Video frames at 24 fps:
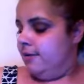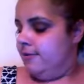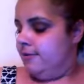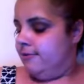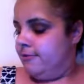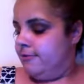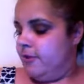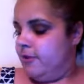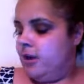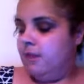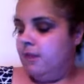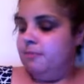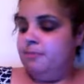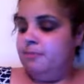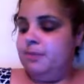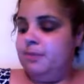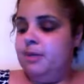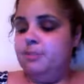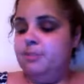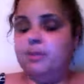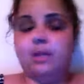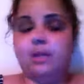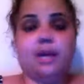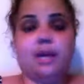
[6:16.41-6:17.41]
from
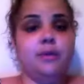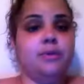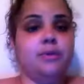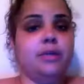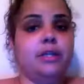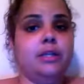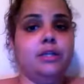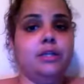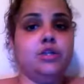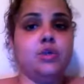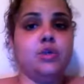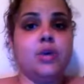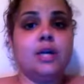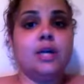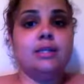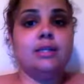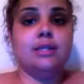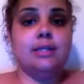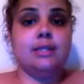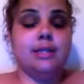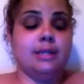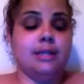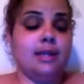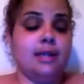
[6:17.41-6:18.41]
people I really
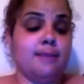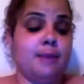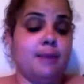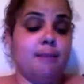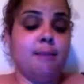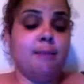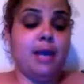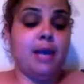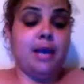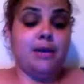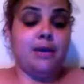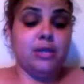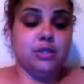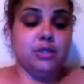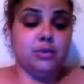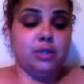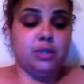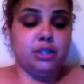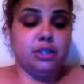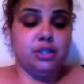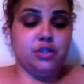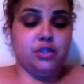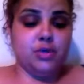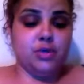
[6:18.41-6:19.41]
trusted, that my parents
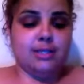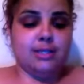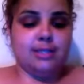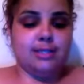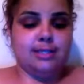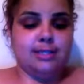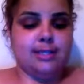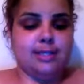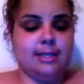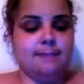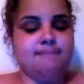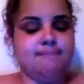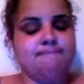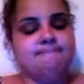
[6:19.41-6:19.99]
really trusted.